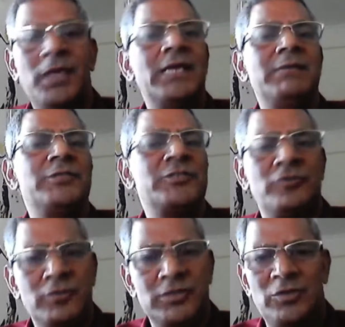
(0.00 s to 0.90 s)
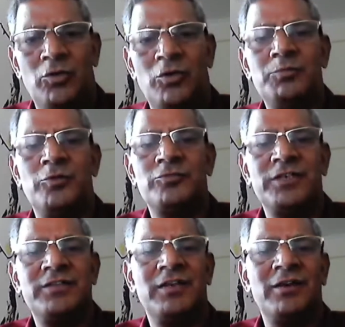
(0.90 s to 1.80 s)
Elimination is a long
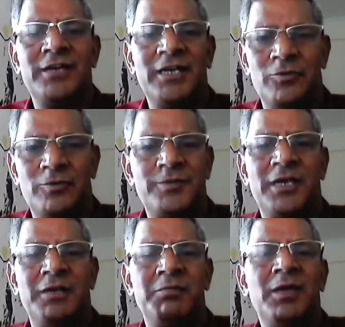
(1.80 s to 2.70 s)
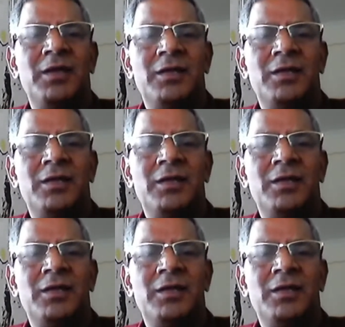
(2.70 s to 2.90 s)
process that will take a lot of time,